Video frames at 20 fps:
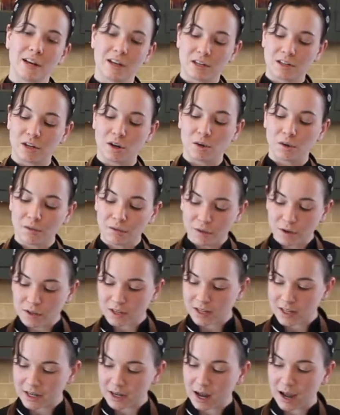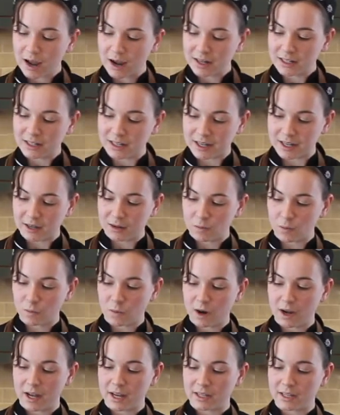So the first thing I did
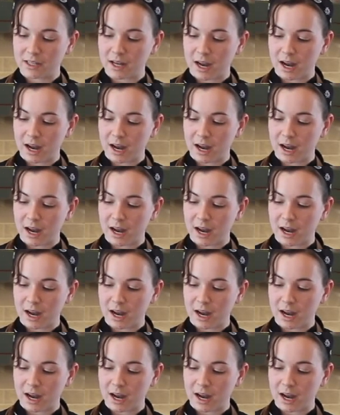was